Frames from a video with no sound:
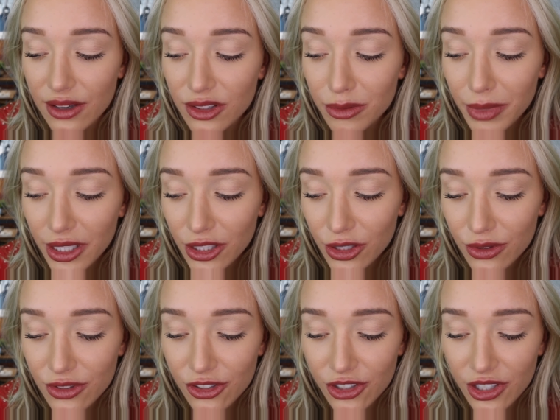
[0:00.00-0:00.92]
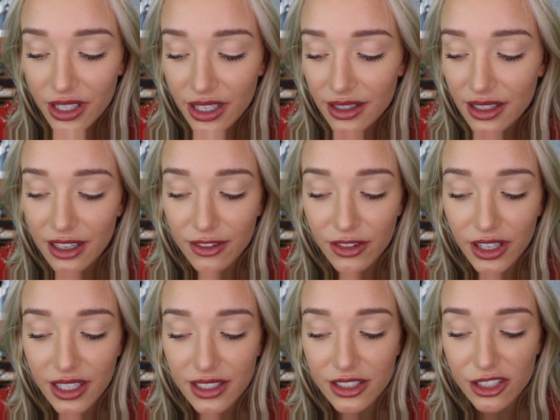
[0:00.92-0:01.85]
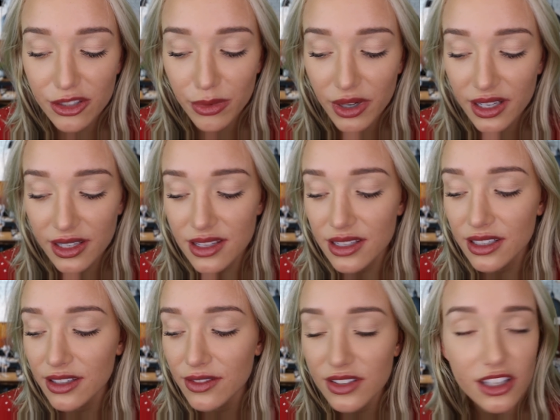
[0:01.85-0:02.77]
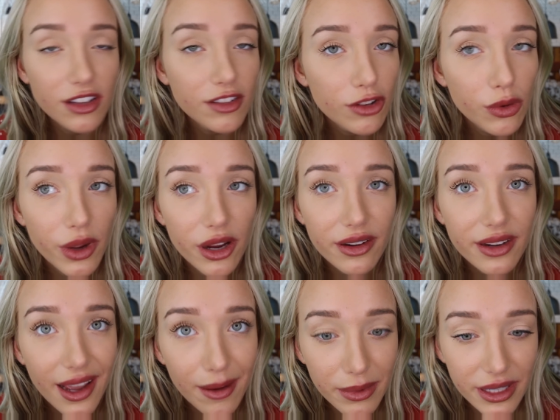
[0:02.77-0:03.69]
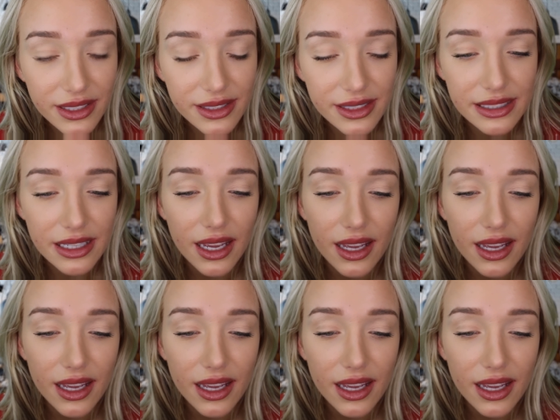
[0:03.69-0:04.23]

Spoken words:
out the menus and checking that every customer has enough silverware and napkins.